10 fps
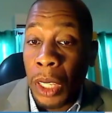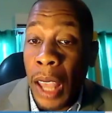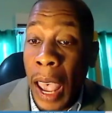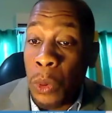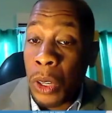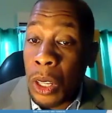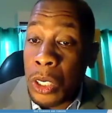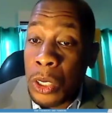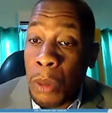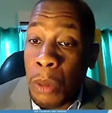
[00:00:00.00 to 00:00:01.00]
I would
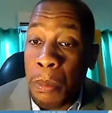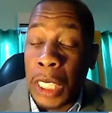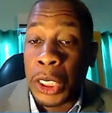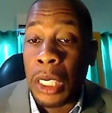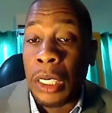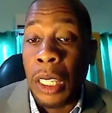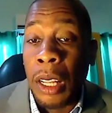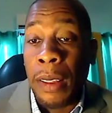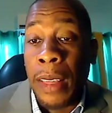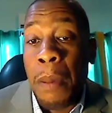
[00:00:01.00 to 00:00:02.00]
also mention
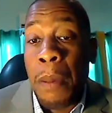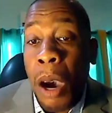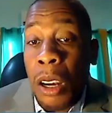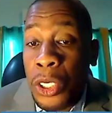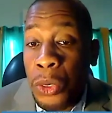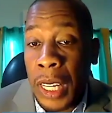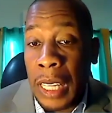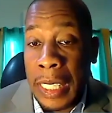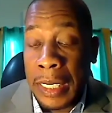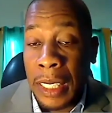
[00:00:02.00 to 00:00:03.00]
that amongst
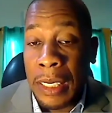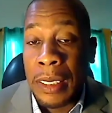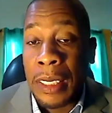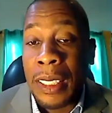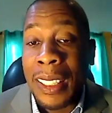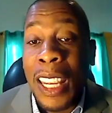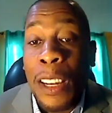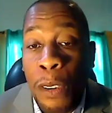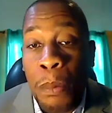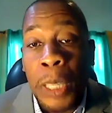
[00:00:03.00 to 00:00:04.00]
regulators,
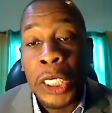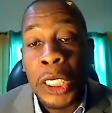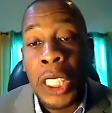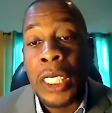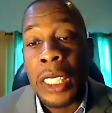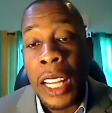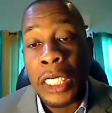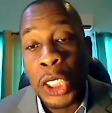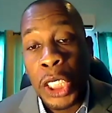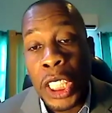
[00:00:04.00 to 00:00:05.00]
information
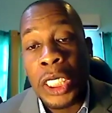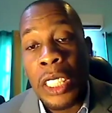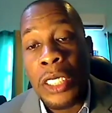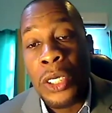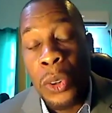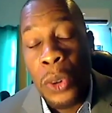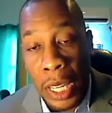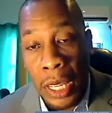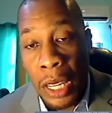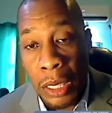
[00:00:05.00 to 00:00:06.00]
exchange is
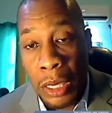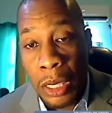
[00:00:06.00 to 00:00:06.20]
critical.